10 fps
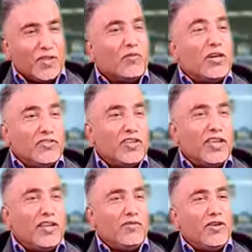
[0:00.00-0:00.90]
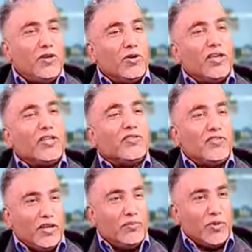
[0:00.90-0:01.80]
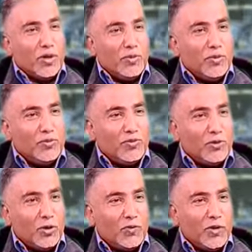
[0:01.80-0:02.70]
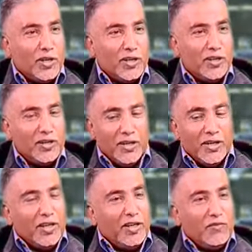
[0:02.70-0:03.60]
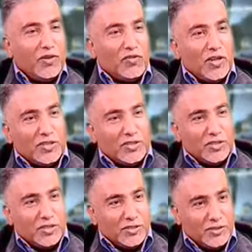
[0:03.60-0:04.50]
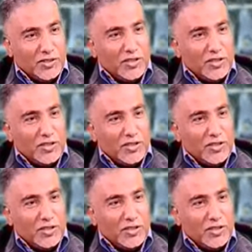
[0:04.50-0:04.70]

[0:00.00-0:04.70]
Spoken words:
once again, we are looking at the same problems all over again: infrastructure,